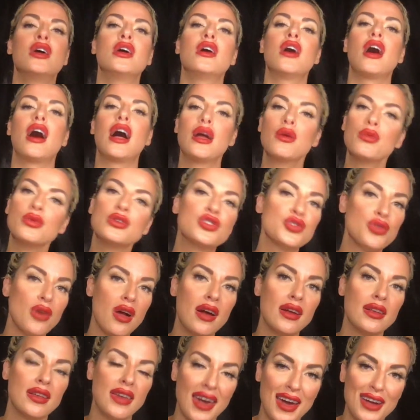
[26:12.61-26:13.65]
I would try
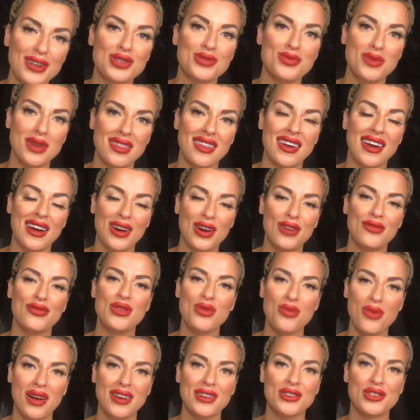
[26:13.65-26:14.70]
and catch me there if you
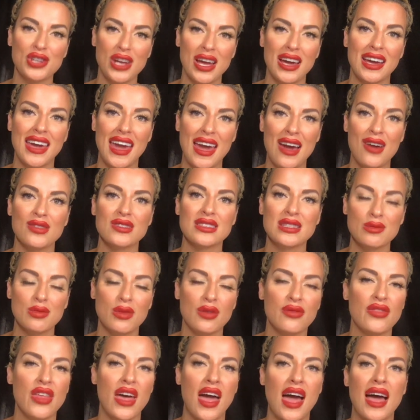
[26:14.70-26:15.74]
want to check out some
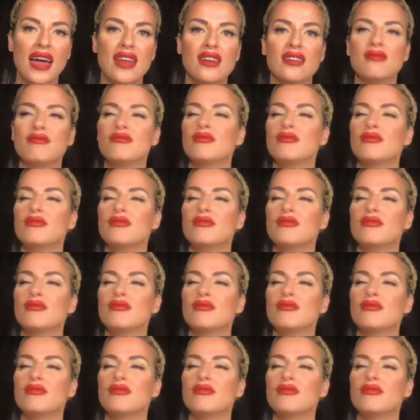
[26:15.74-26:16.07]
of that